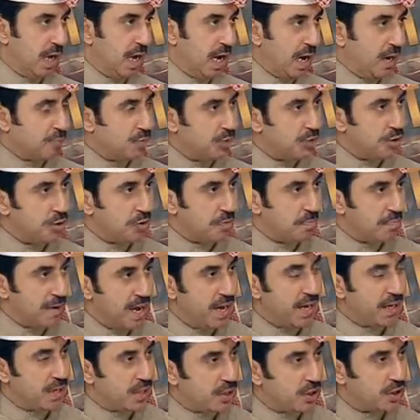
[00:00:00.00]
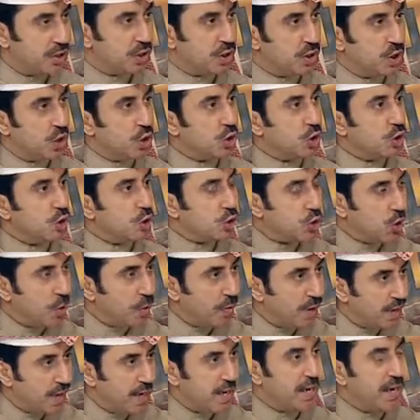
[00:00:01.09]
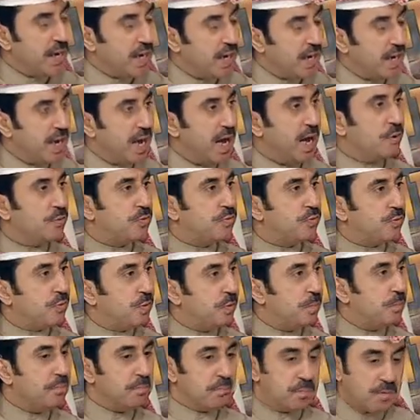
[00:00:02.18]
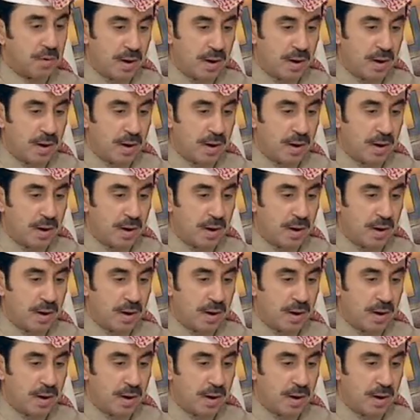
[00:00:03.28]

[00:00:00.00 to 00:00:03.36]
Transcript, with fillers: How did you manage to go in and out from